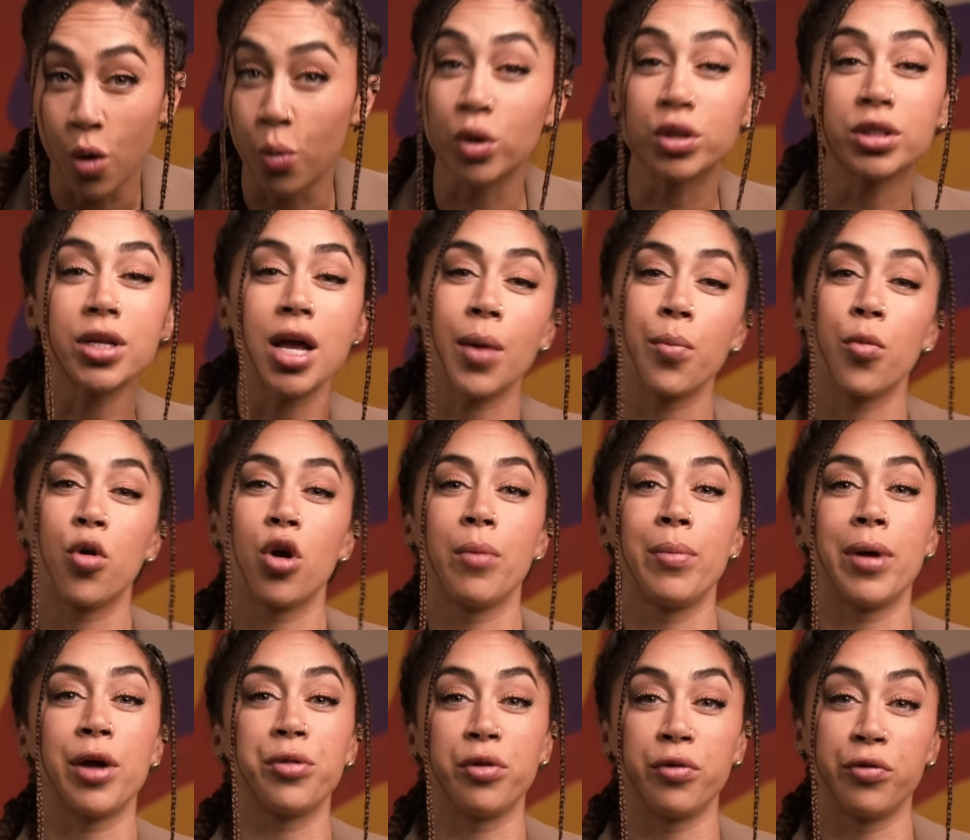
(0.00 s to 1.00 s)
We'll talk more
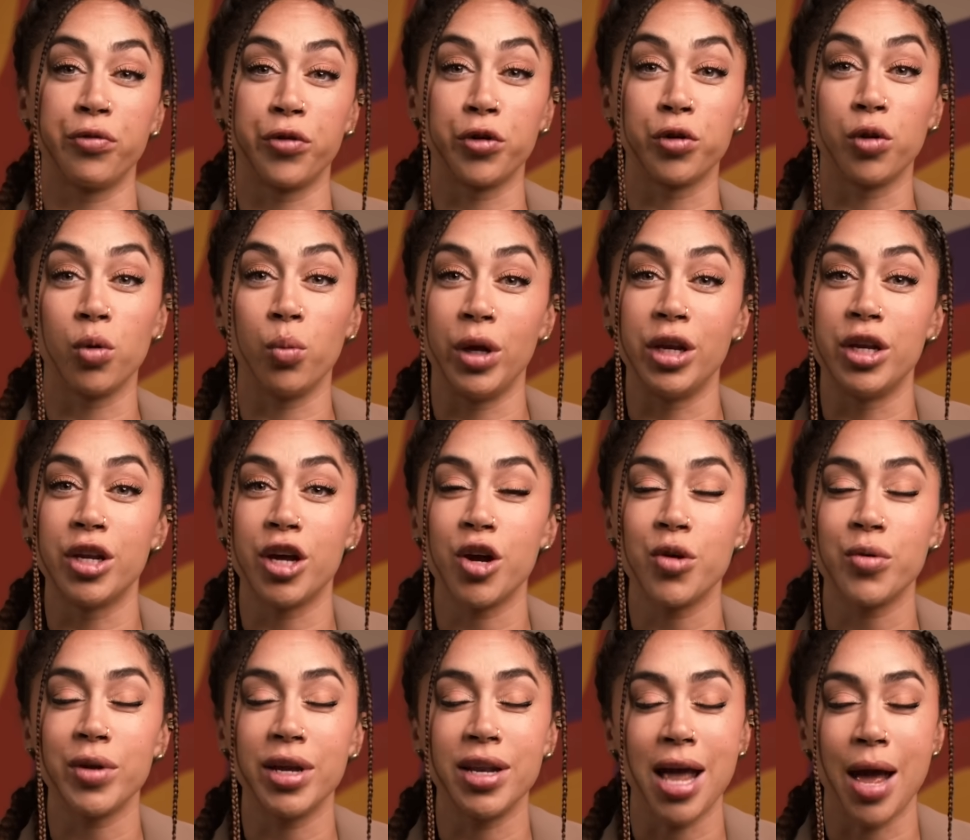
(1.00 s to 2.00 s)
about the fertile
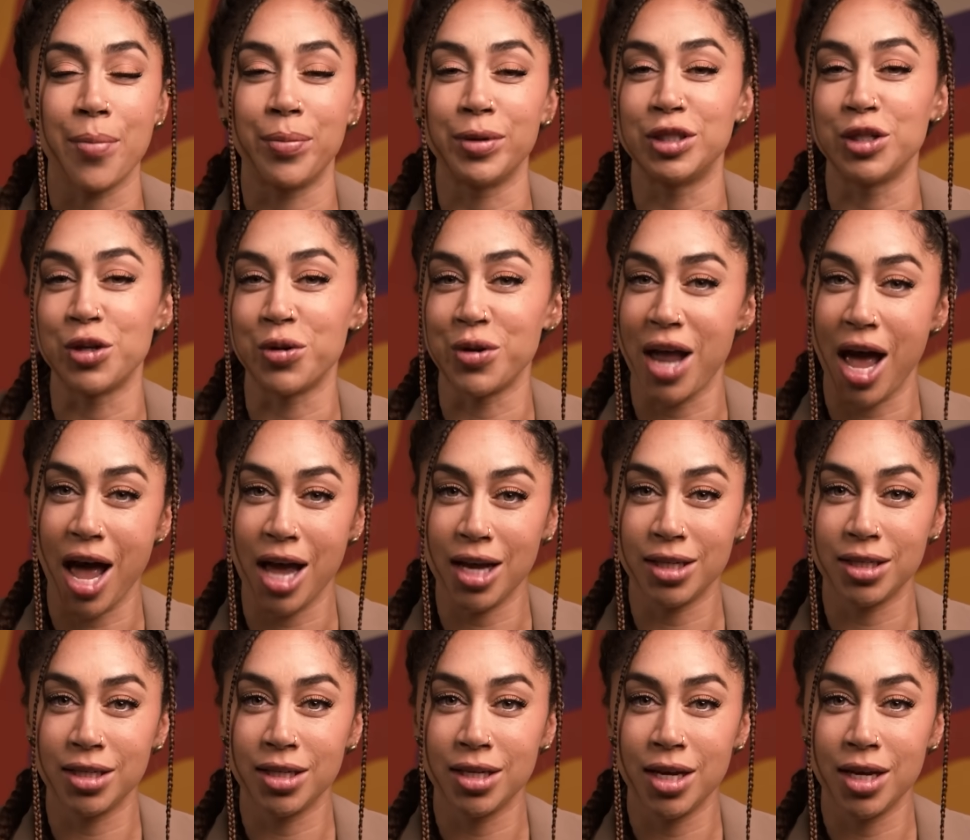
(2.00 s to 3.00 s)
window in episode 9.